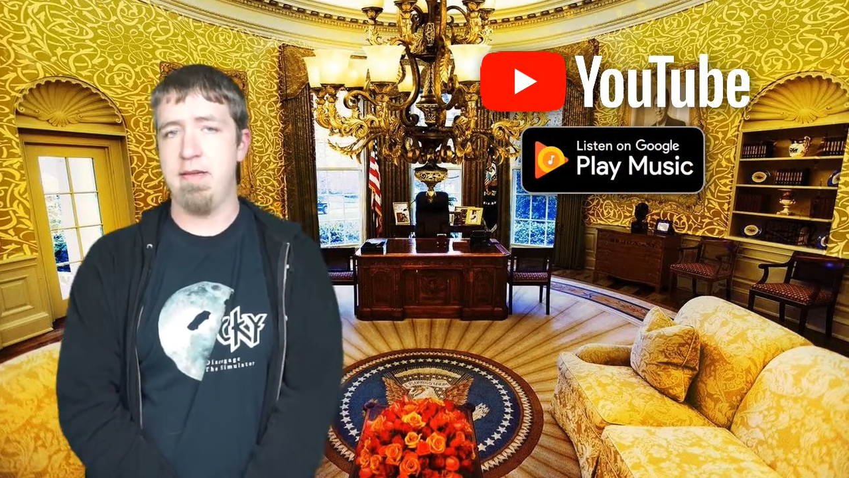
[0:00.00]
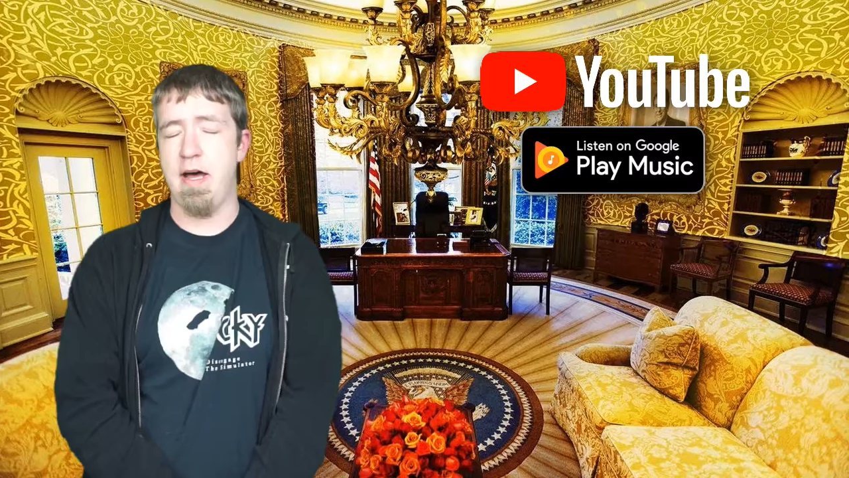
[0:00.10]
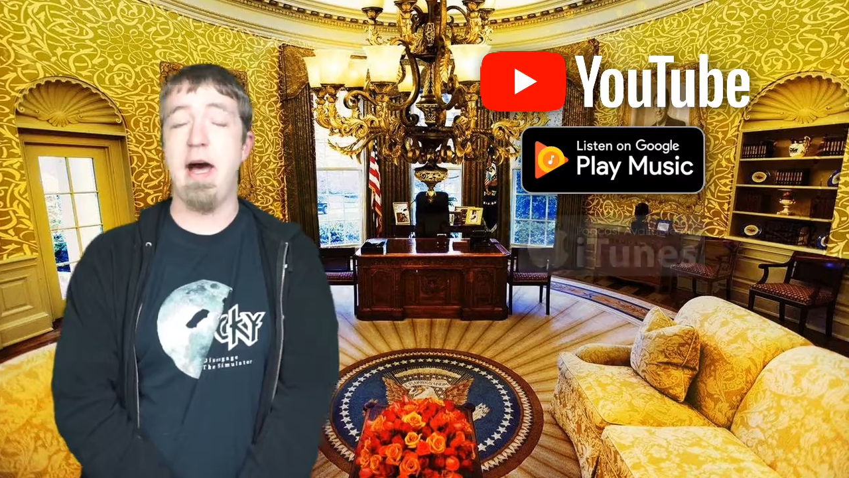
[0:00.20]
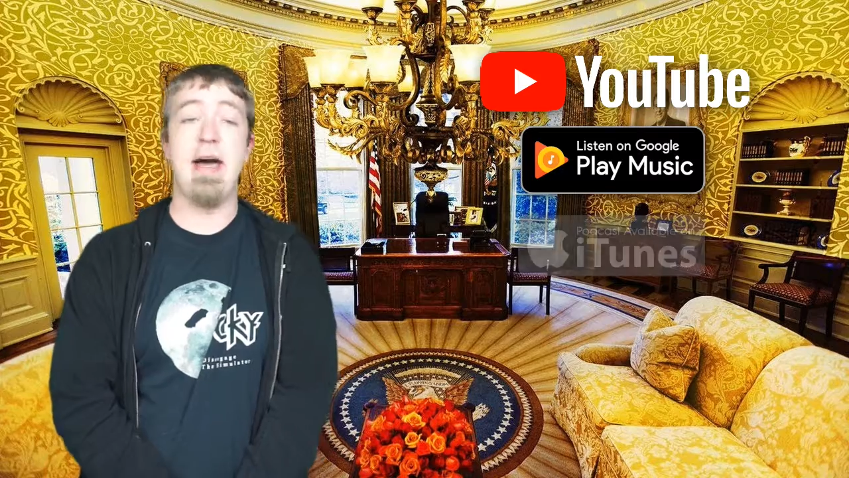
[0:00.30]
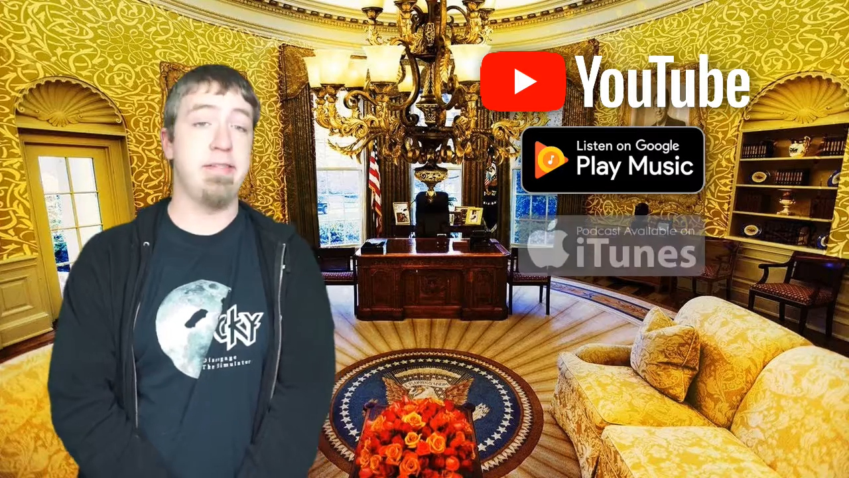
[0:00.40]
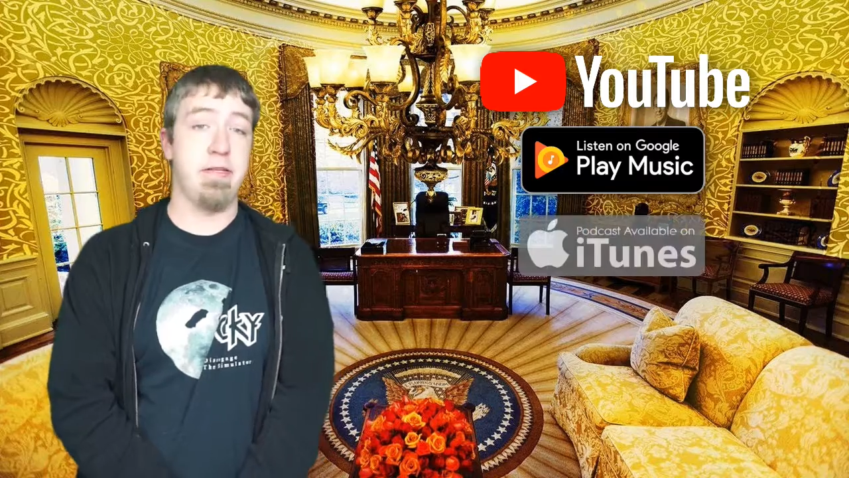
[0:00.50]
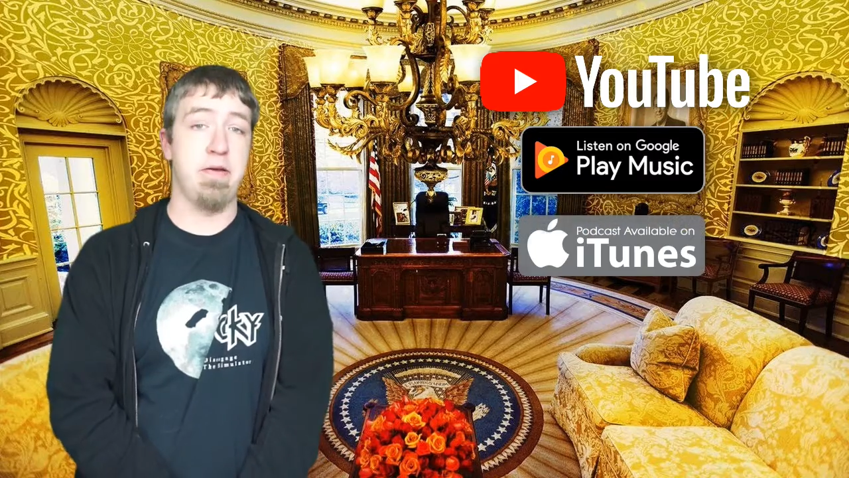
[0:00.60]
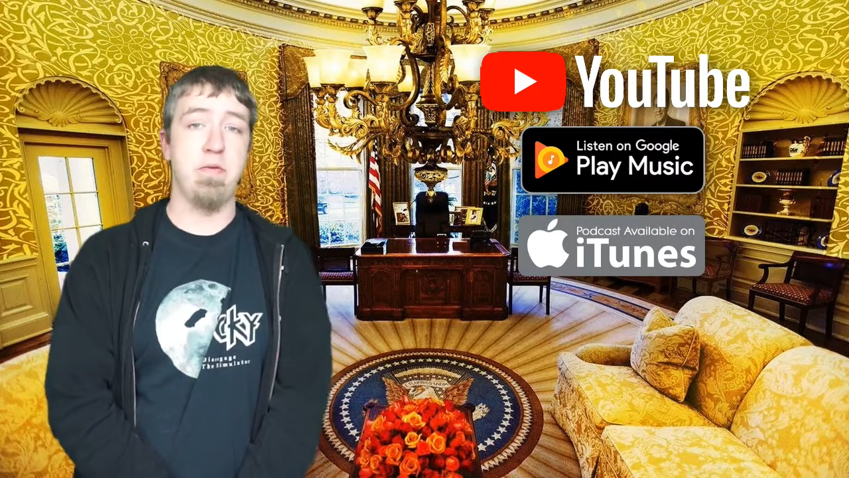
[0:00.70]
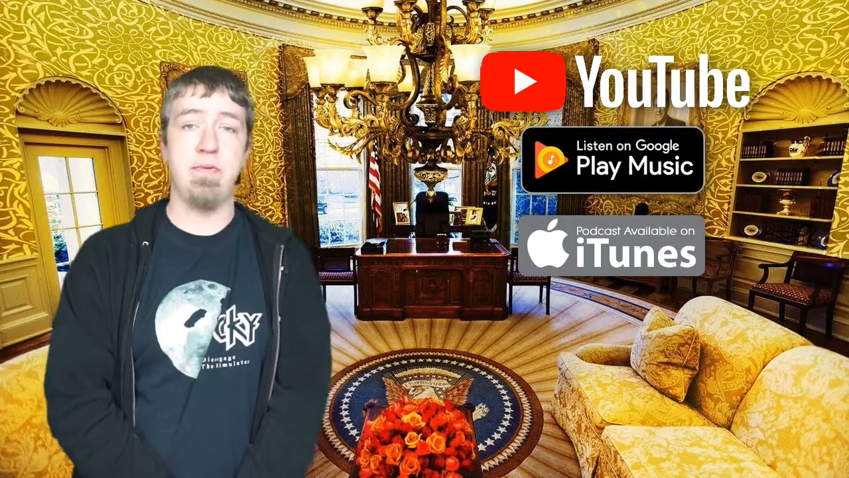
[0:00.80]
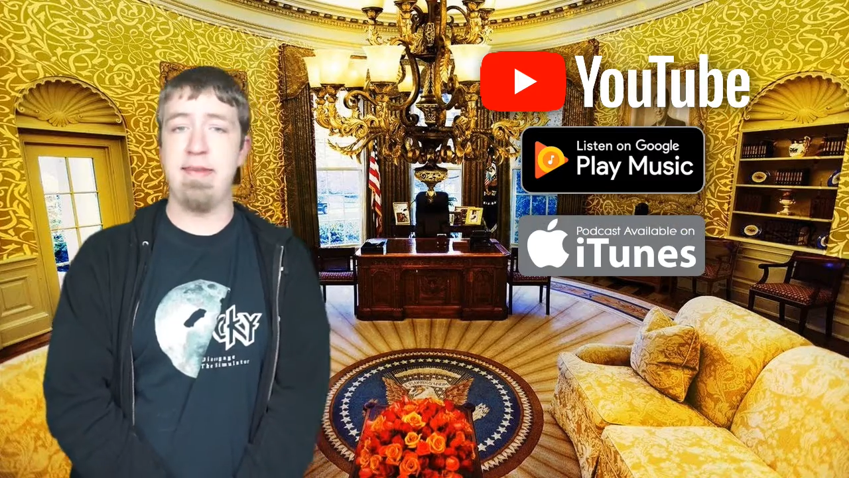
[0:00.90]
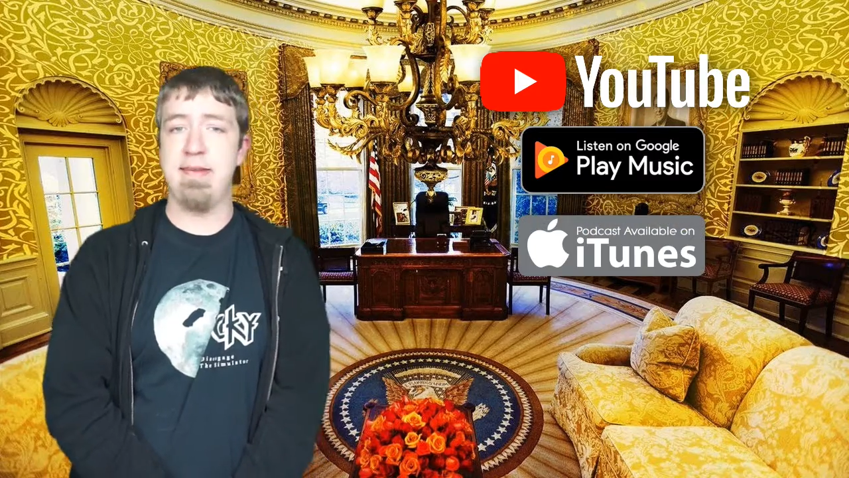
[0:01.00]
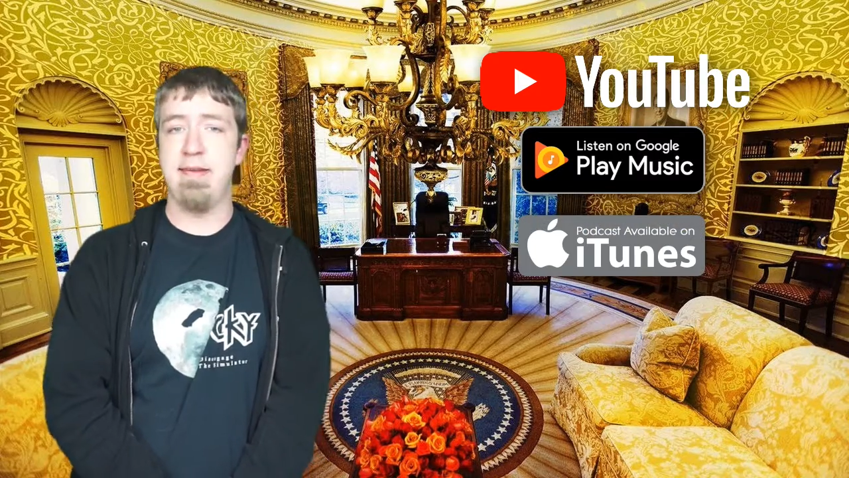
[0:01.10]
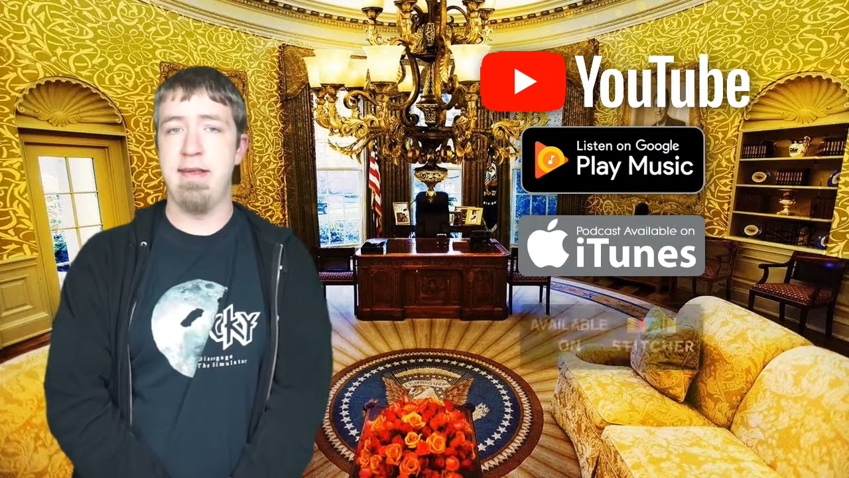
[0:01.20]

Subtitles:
iTunes,